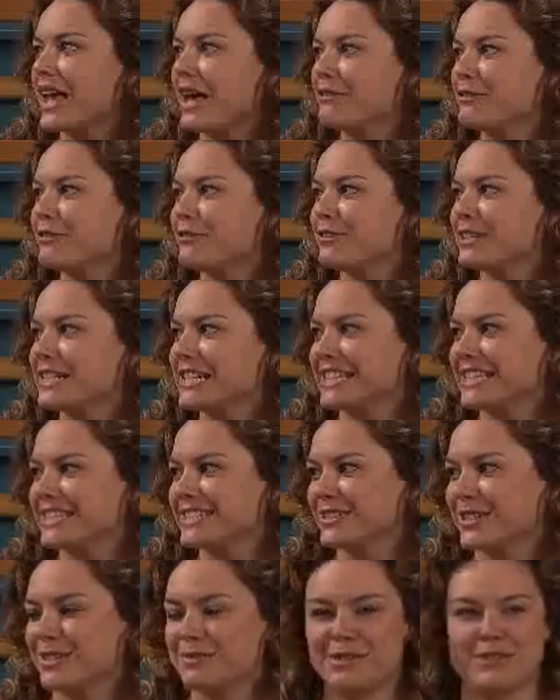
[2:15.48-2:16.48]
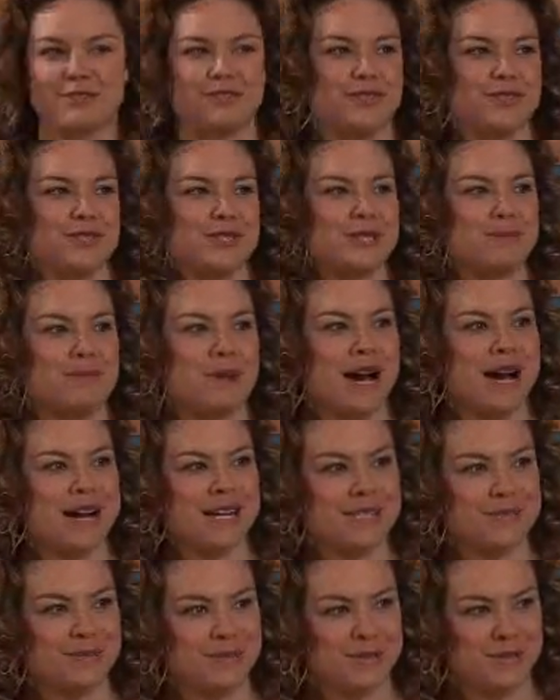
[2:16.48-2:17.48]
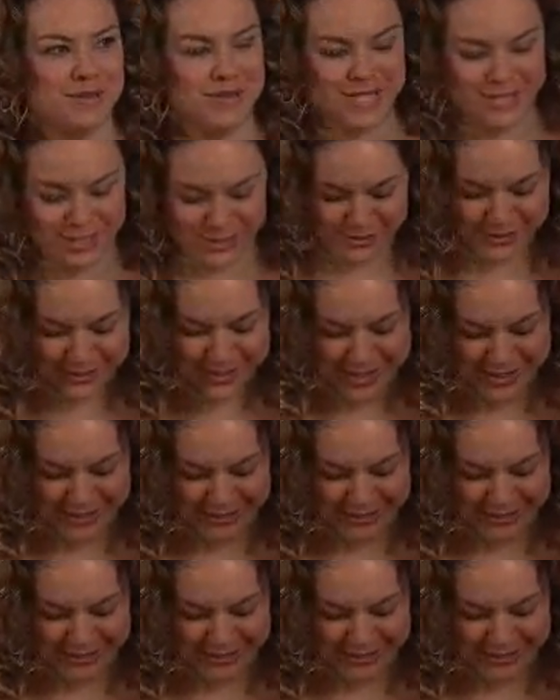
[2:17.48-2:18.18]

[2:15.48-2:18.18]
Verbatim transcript: I have a feeling there's going to be a few sparks between you and